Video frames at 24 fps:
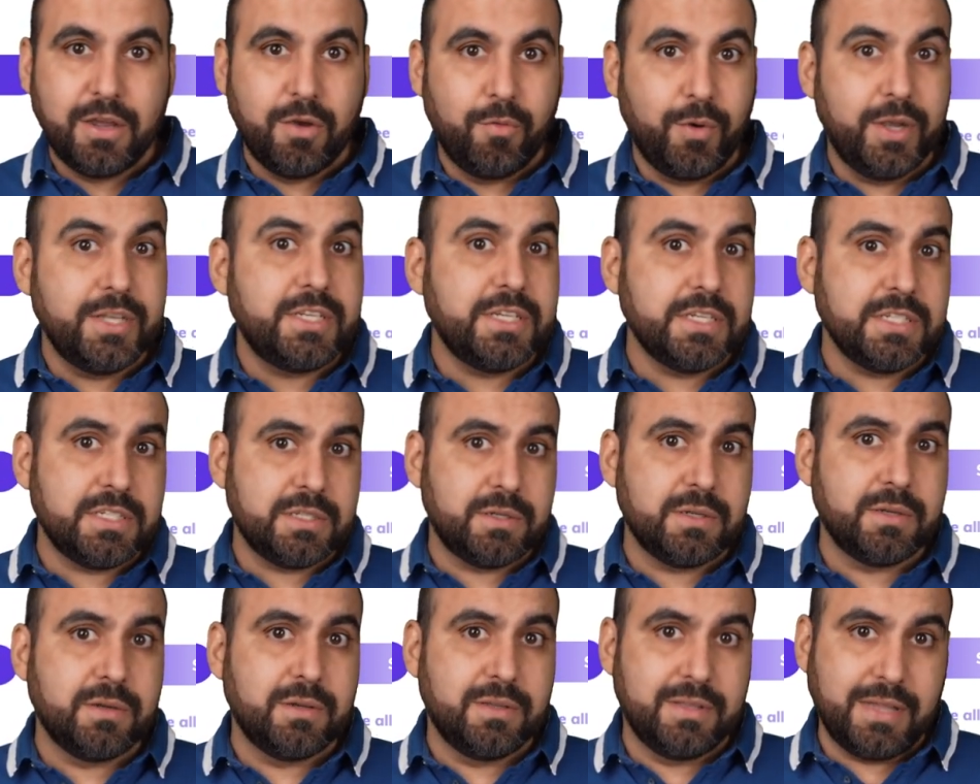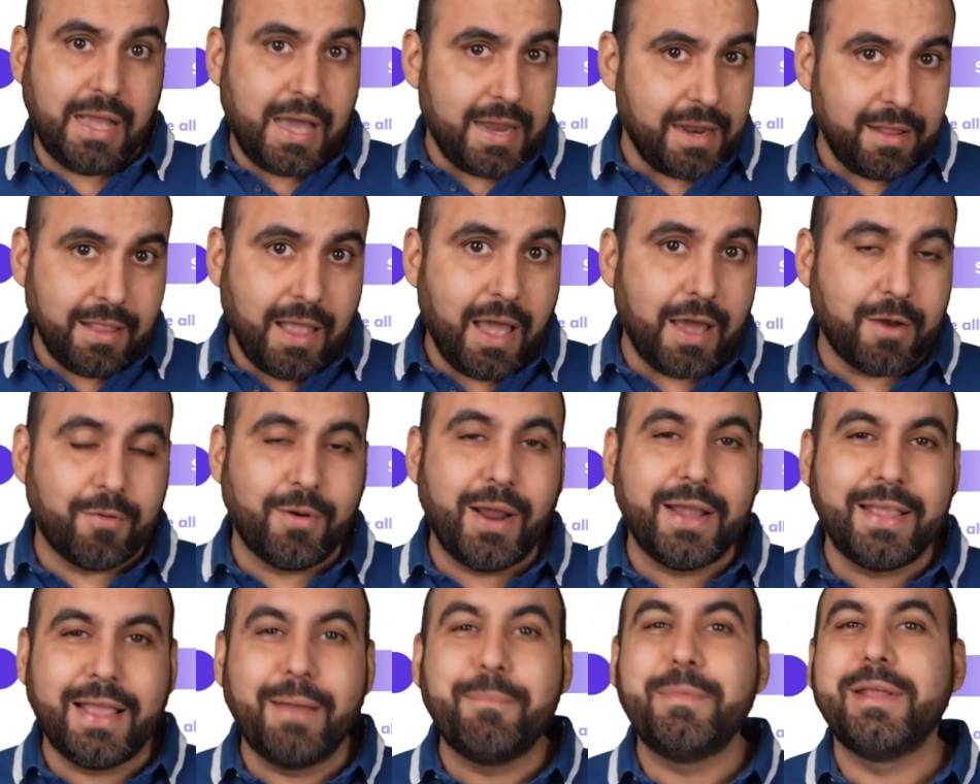Which is not a lot,
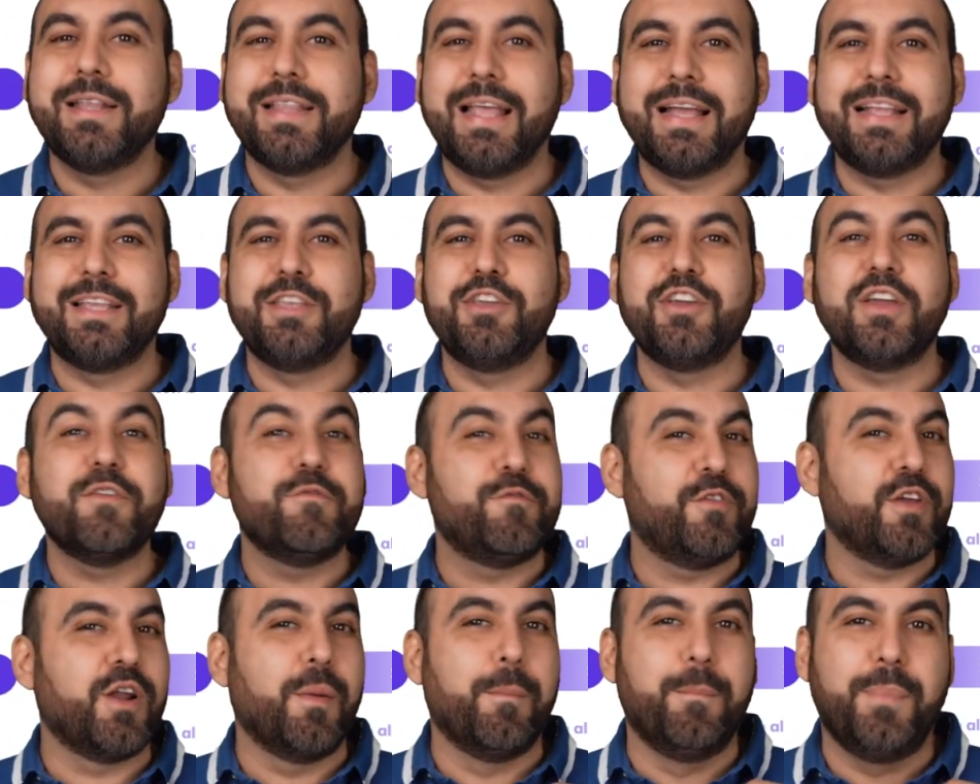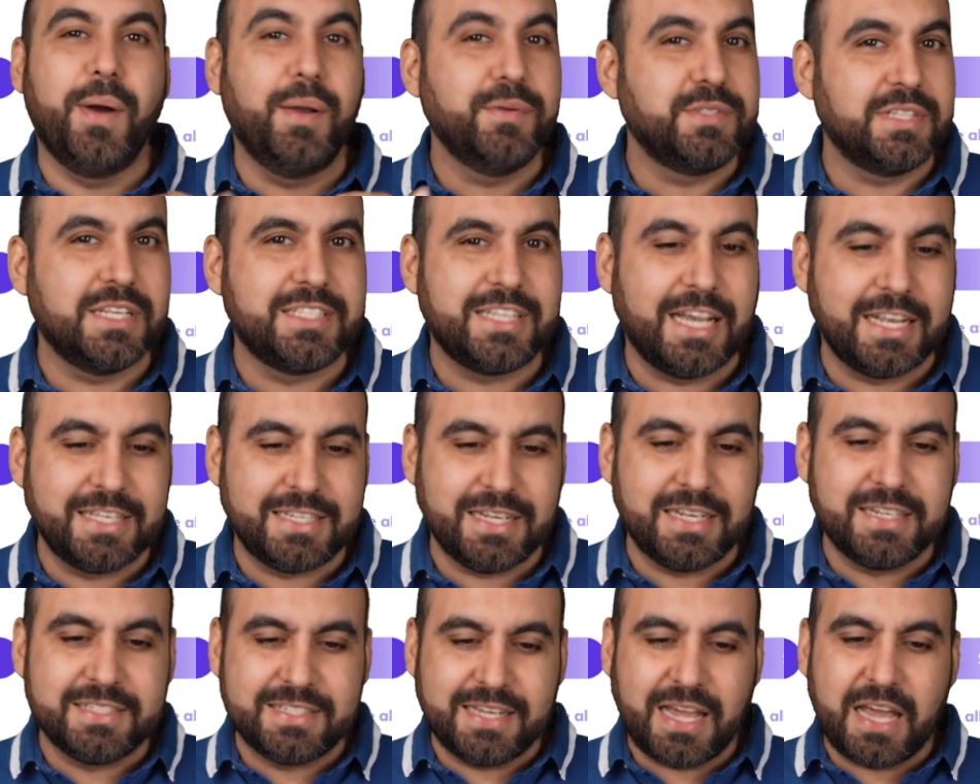right? I mean, that you can fit a bunch of sites
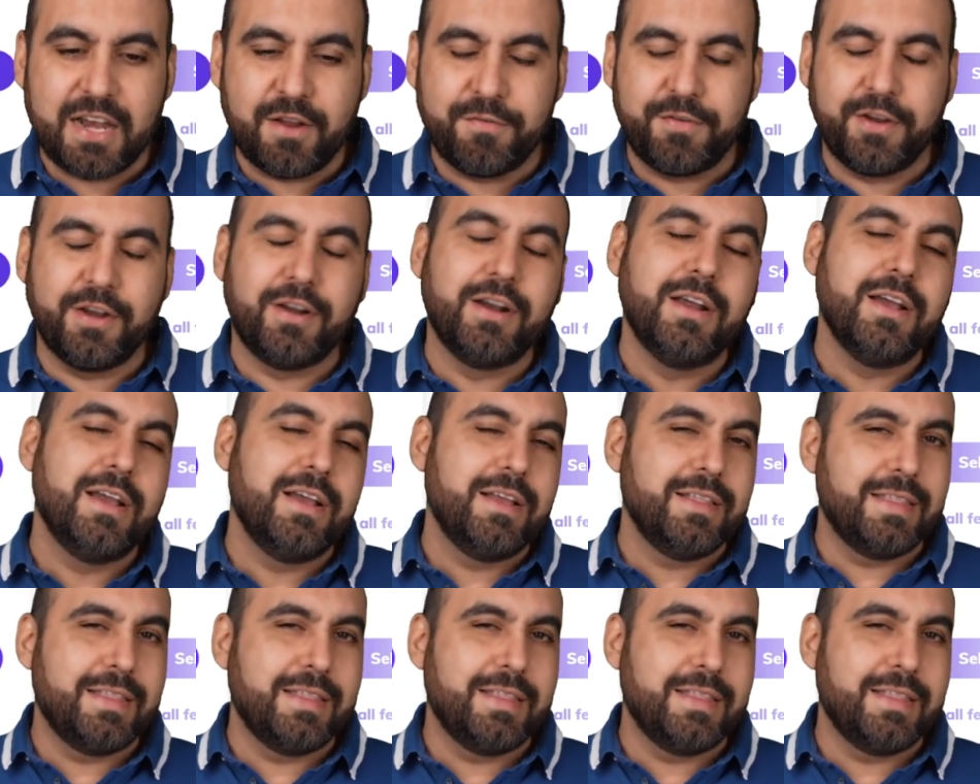inside of here.